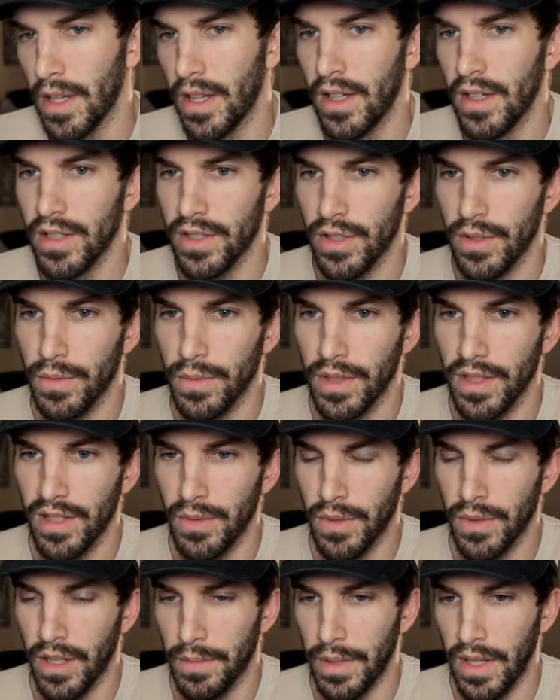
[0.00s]
So you really
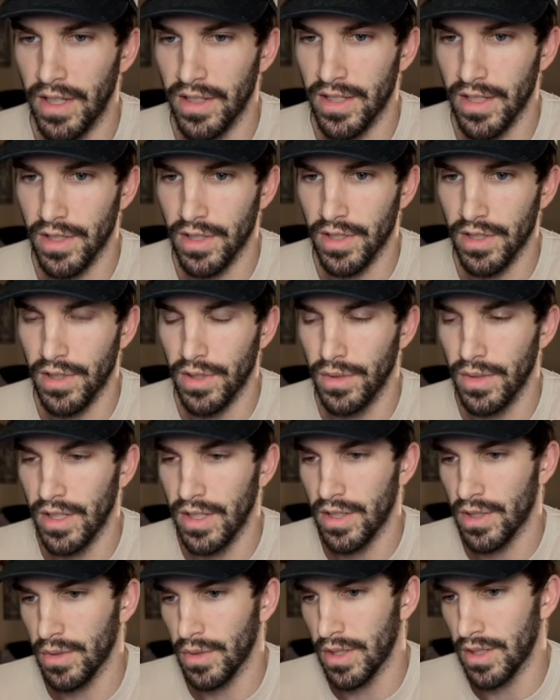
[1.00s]
want to pay attention to
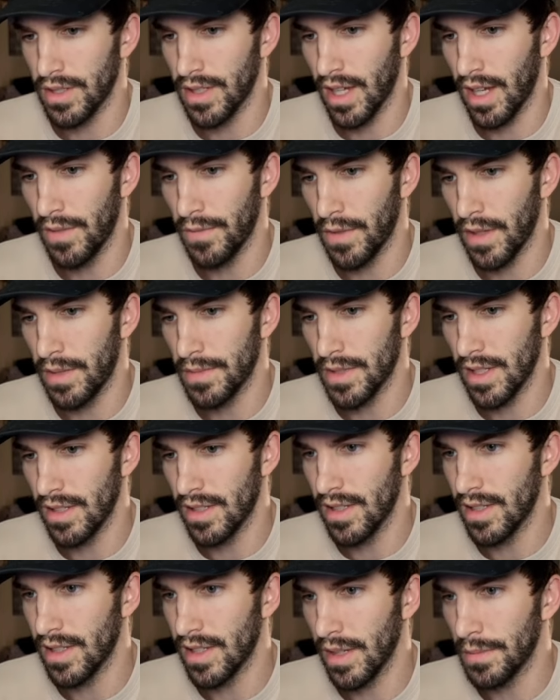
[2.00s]
these shorter time frames.
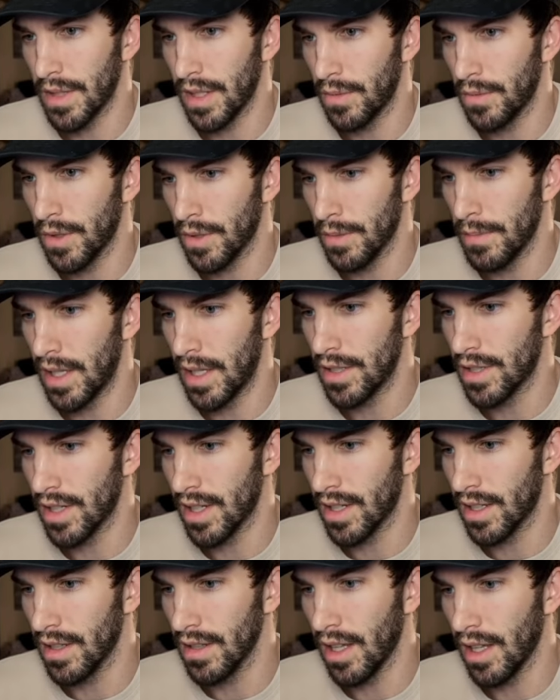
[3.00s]
This is something we were
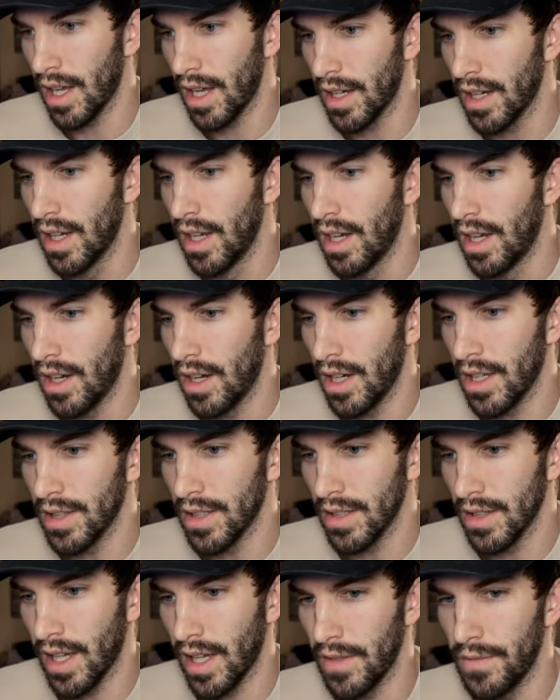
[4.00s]
mentioning a lot on
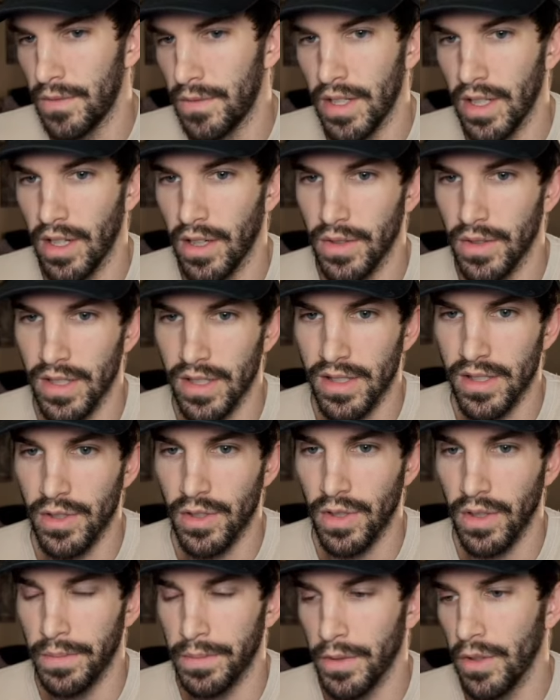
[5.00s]
the live video. This
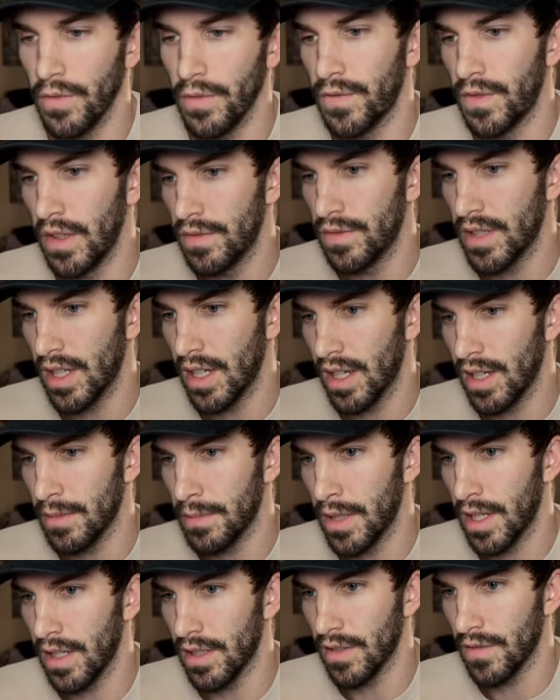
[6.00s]
triple 15
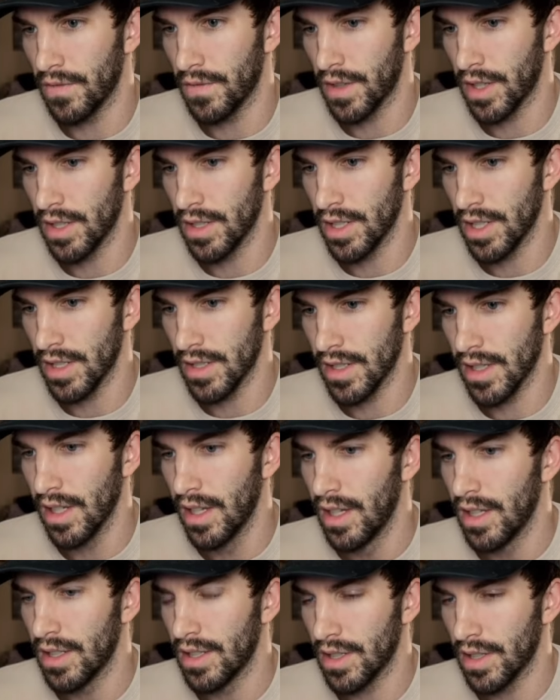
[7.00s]
minute divergence
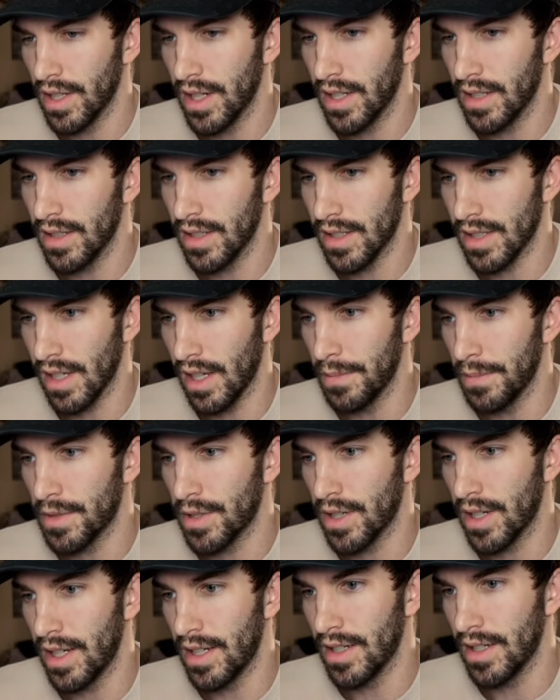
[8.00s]
during this
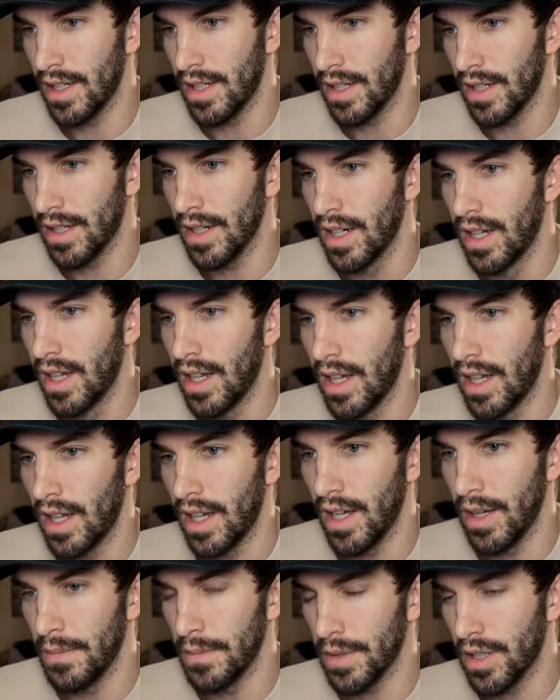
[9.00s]
uptrend here
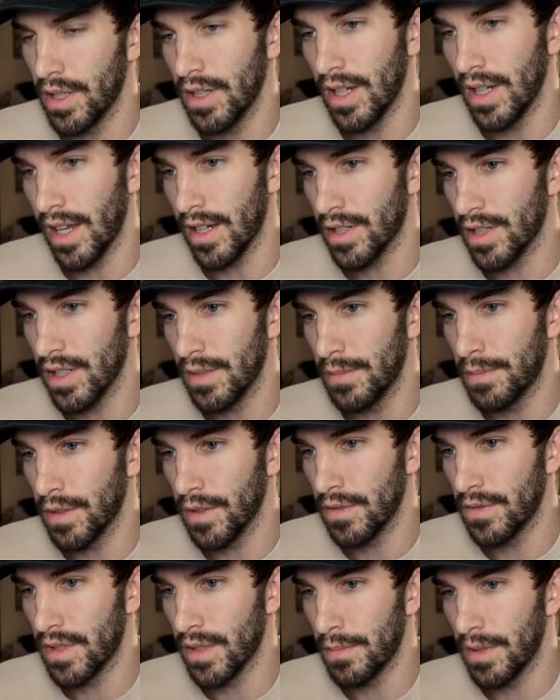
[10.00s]
um, could actually
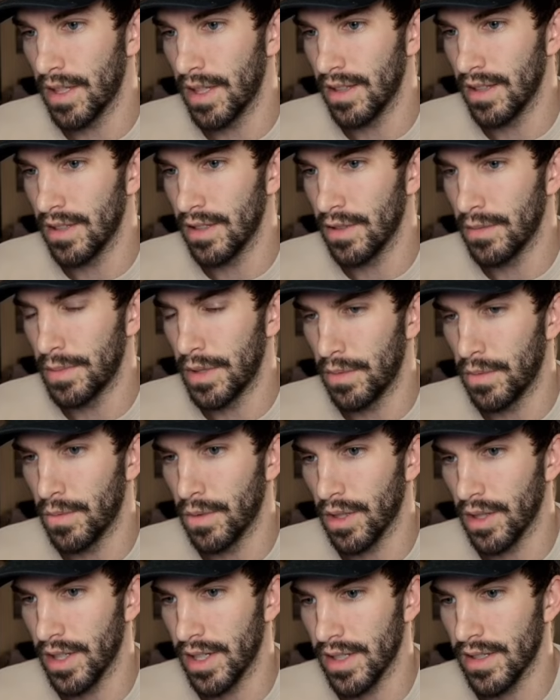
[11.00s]
prove to be a little bit
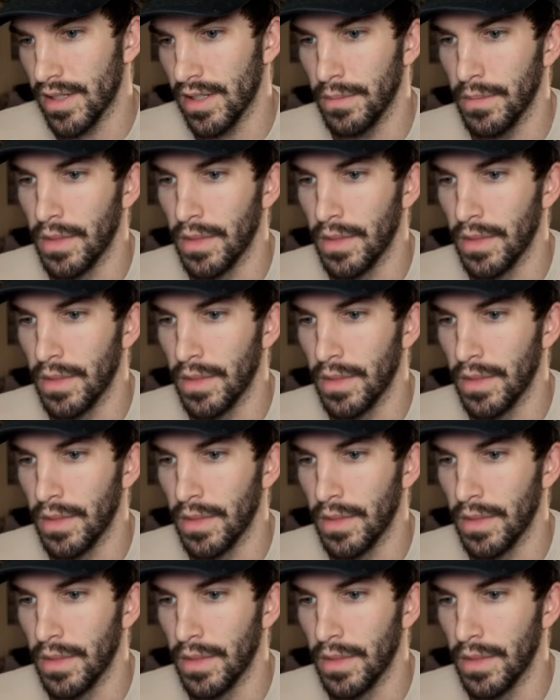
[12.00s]
worrisome.